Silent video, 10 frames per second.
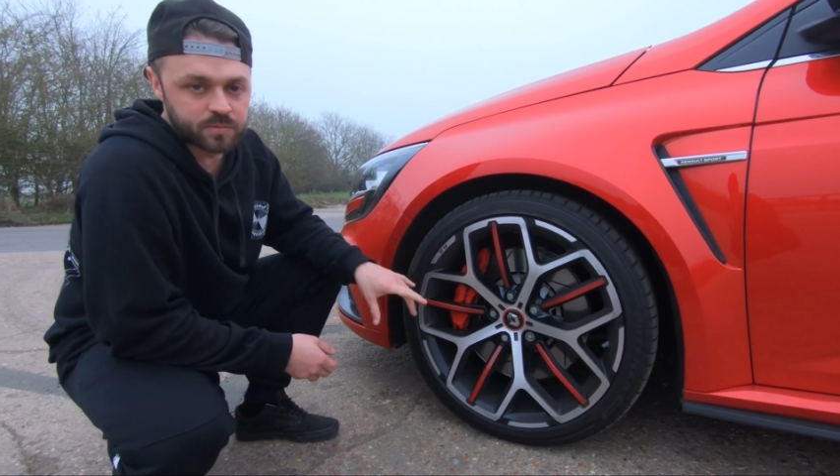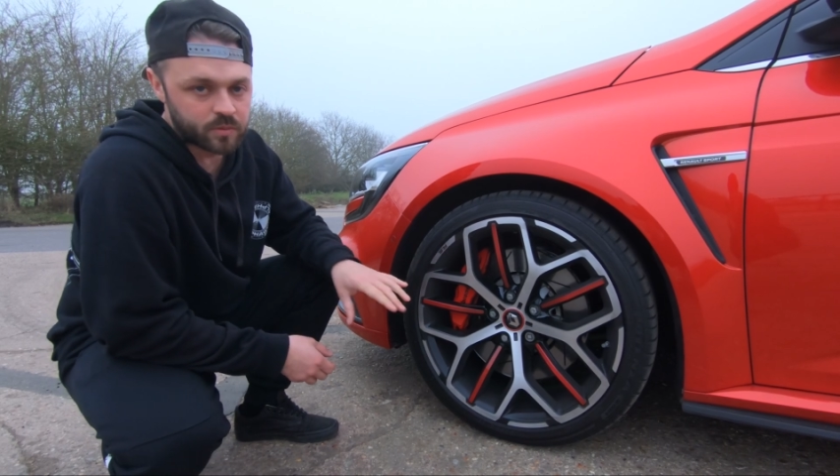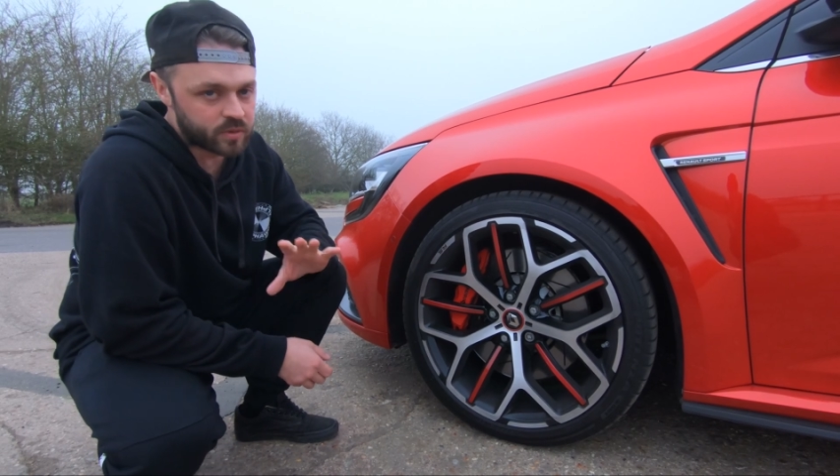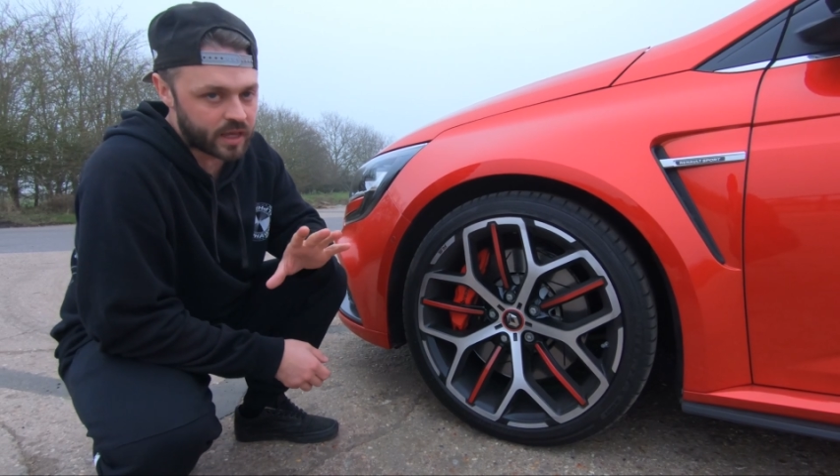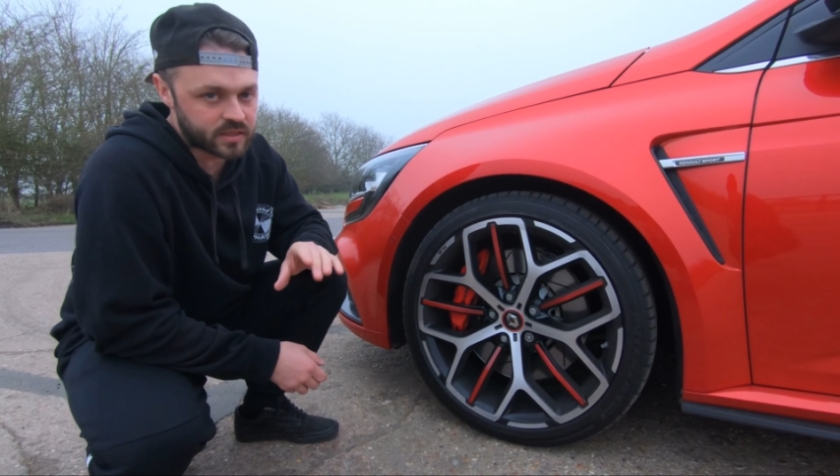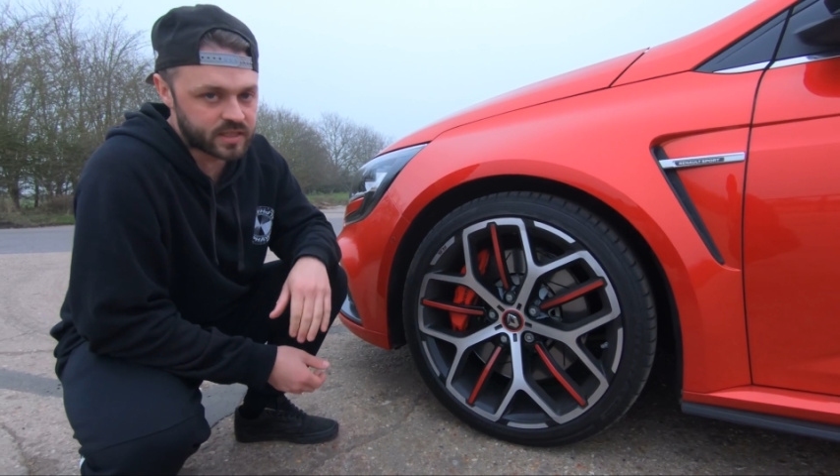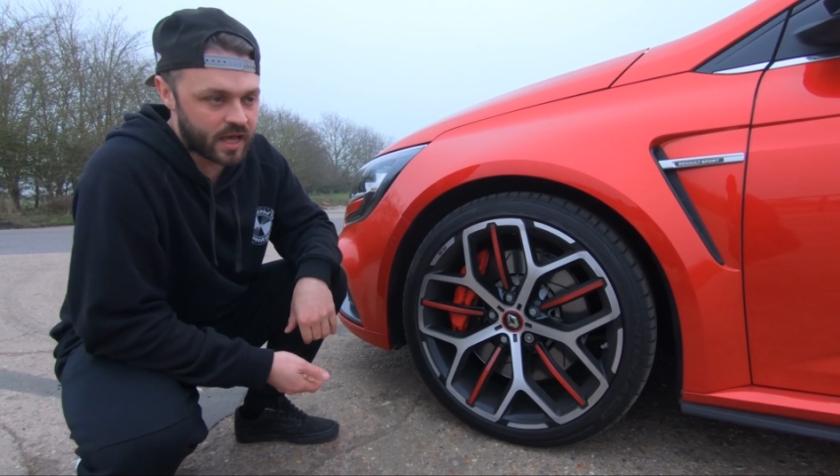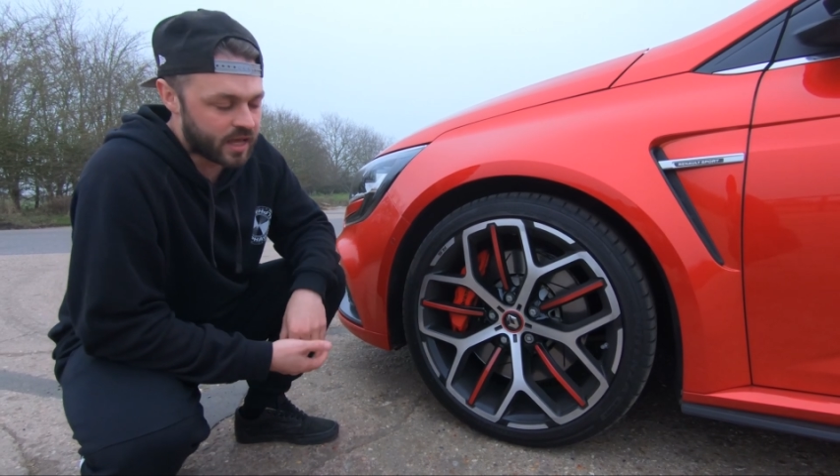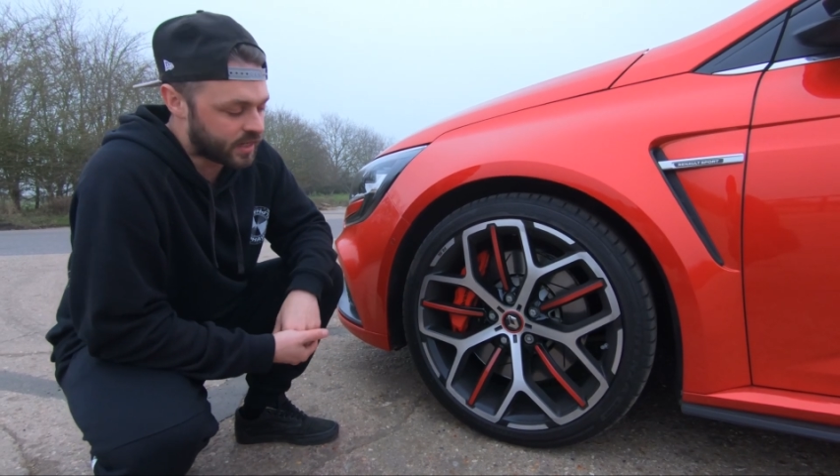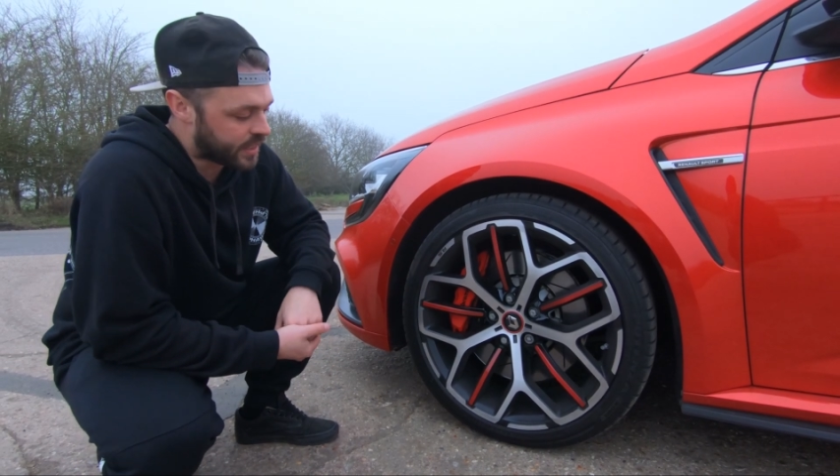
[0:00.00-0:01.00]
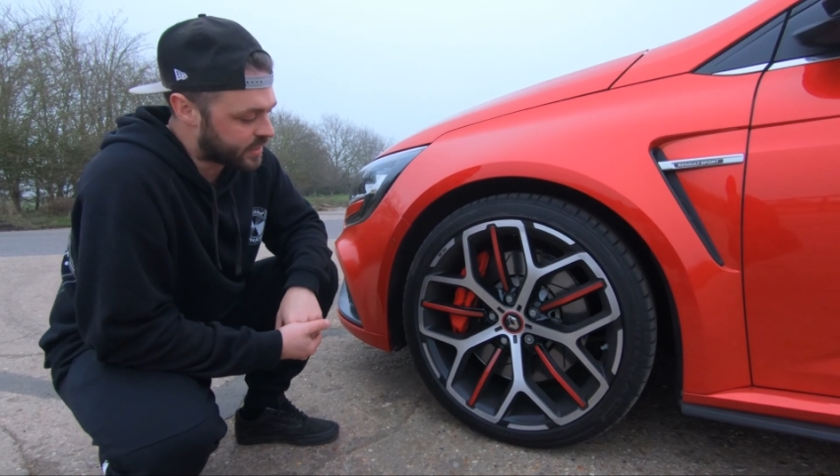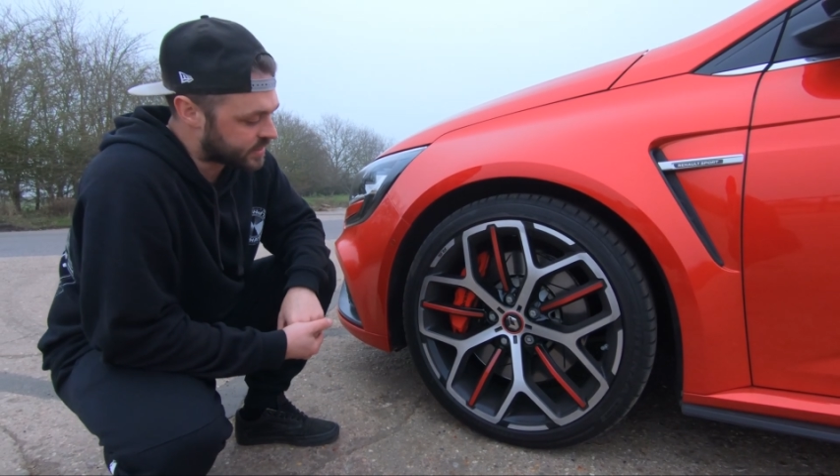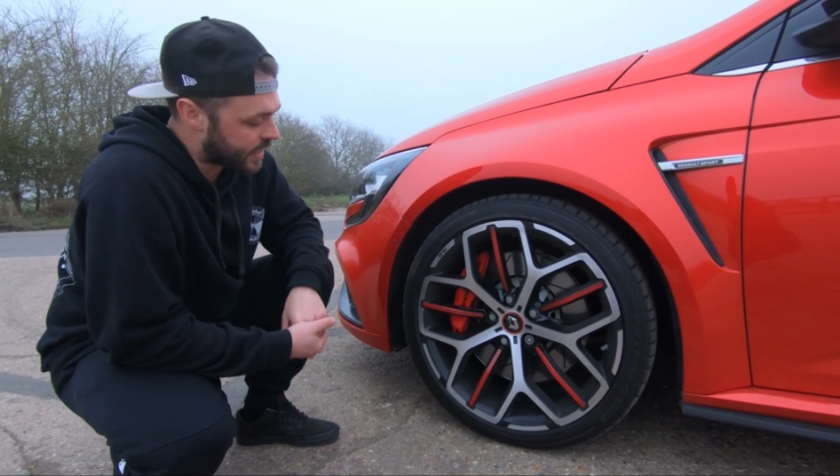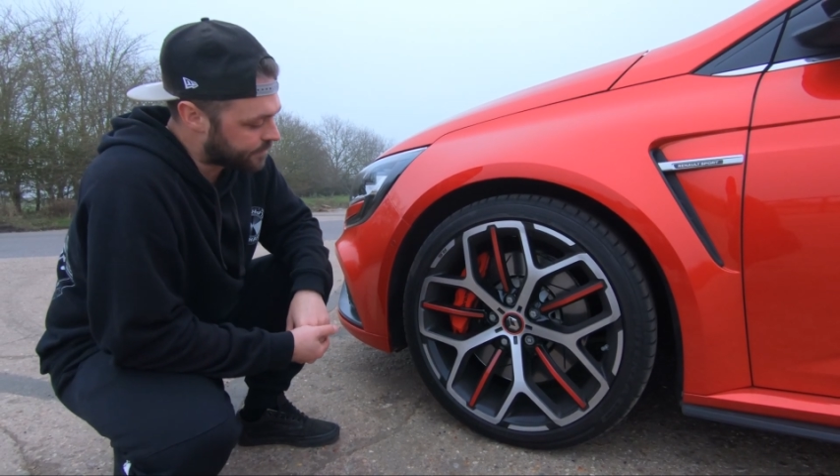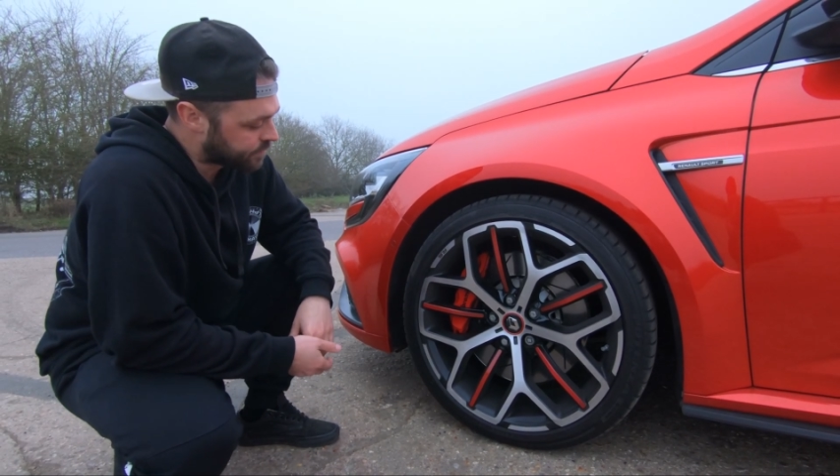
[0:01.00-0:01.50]
but we'll get into that at a later
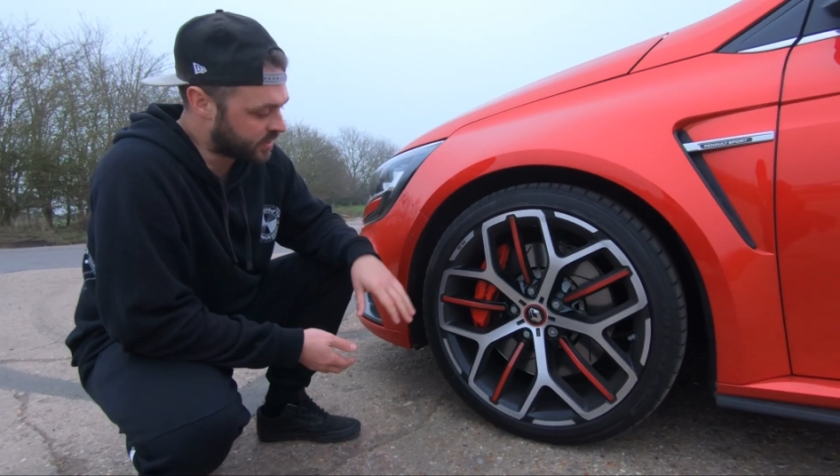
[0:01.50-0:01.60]
date.